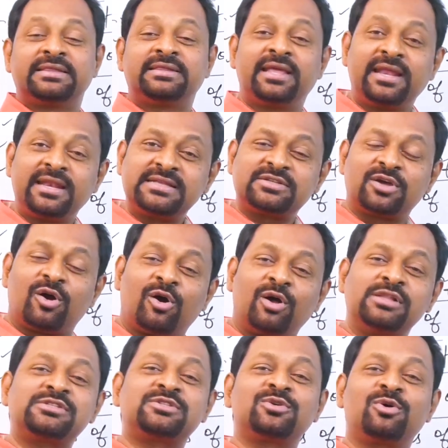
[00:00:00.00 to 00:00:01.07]
There is
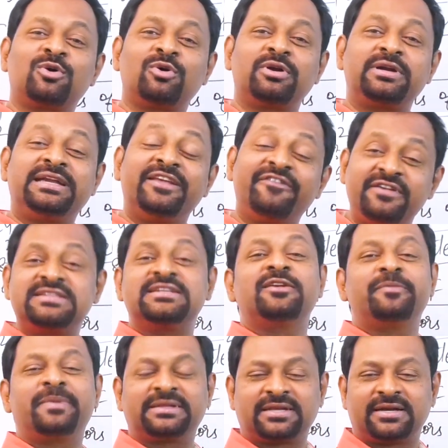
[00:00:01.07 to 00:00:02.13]
also
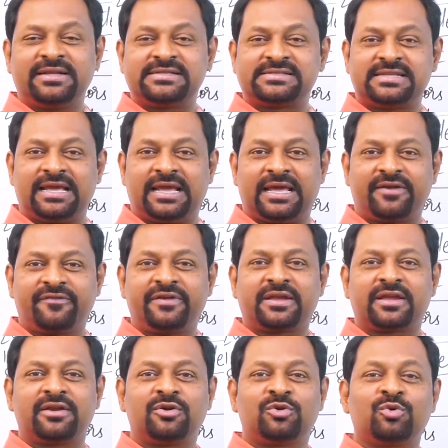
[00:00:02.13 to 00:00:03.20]
division method is there. We
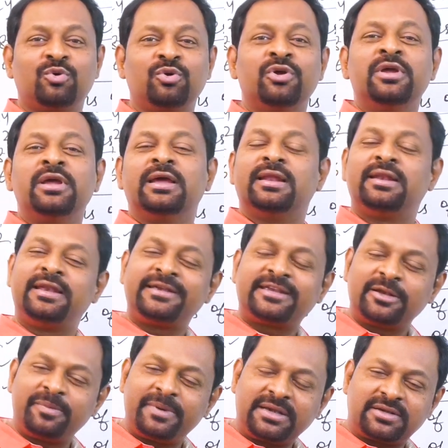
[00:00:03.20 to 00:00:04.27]
can do
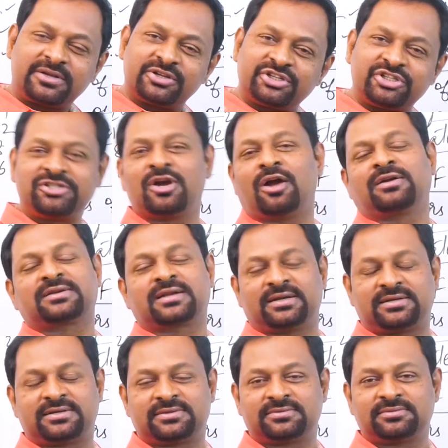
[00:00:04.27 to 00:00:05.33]
little bit
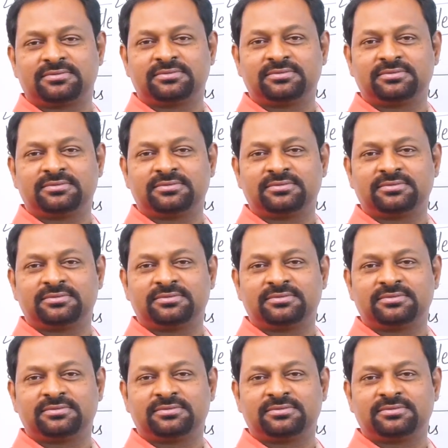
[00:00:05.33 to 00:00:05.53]
shortcut.